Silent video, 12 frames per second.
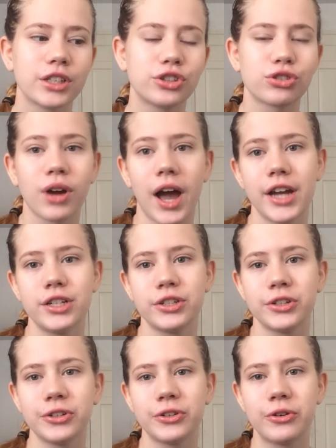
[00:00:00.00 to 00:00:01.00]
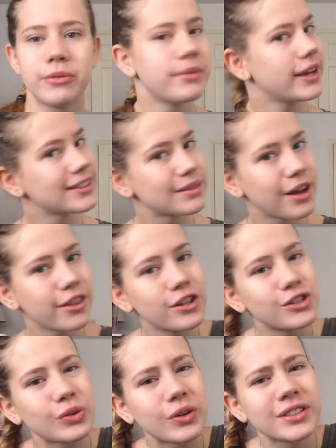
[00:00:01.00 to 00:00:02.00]
try to make some other
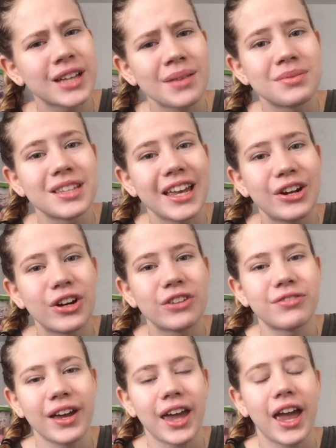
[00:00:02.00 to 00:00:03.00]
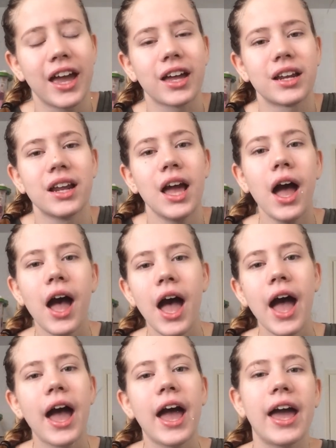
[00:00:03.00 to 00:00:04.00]
story times later if I can,
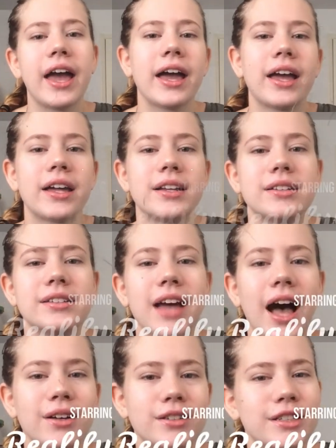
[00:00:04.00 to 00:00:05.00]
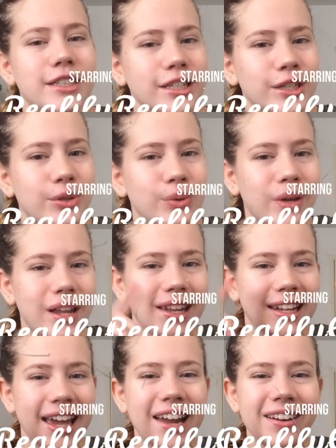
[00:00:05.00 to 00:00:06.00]
and I'll see you
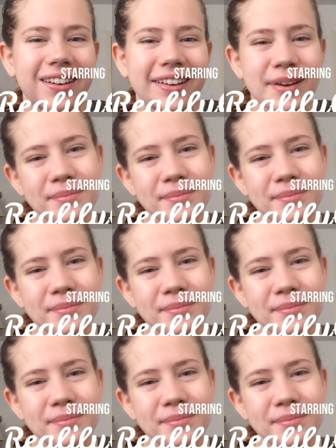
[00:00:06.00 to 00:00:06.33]
later.